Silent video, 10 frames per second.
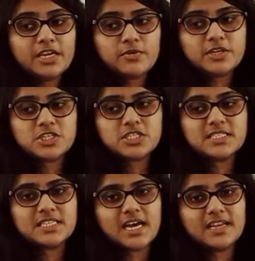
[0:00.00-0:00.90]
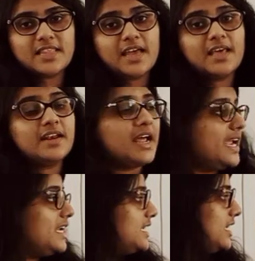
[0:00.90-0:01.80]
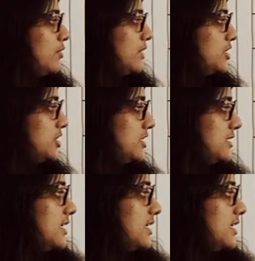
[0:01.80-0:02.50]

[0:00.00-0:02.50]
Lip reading: questions are there? 90 questions.